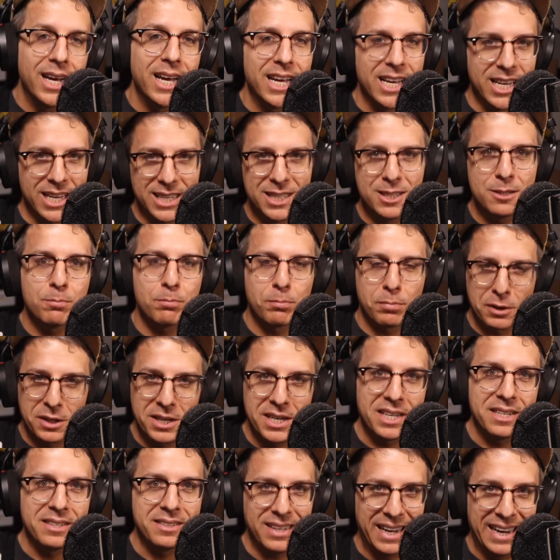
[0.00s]
is
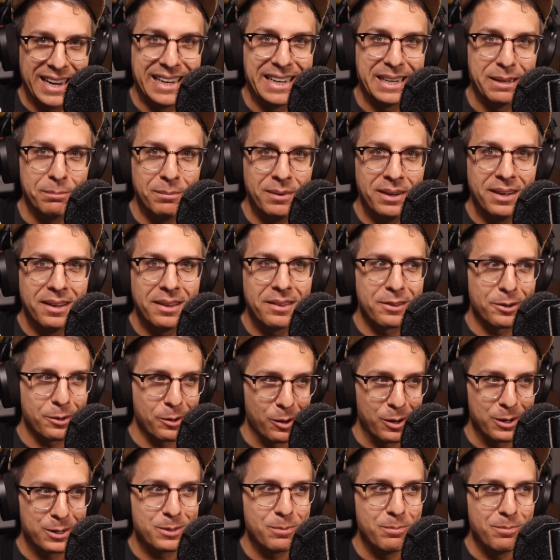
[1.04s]
pretty tame. There
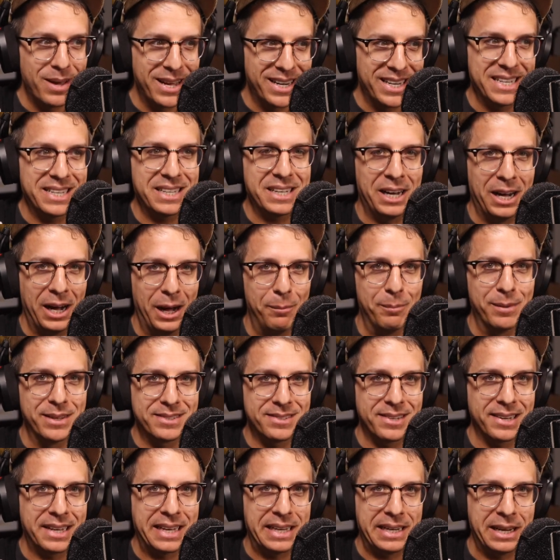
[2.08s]
aren't many comments
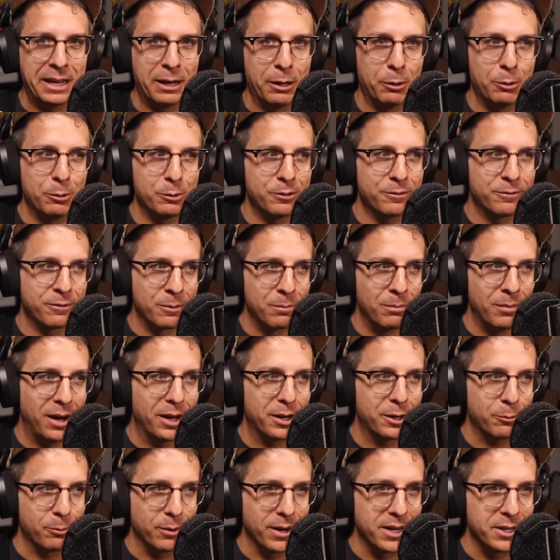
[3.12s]
that get held for
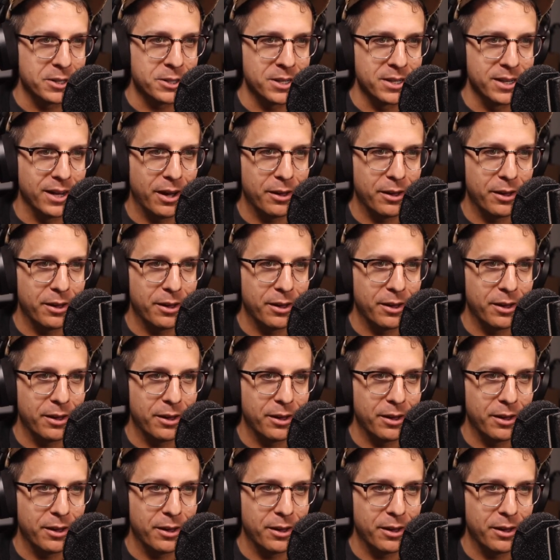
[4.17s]
moderation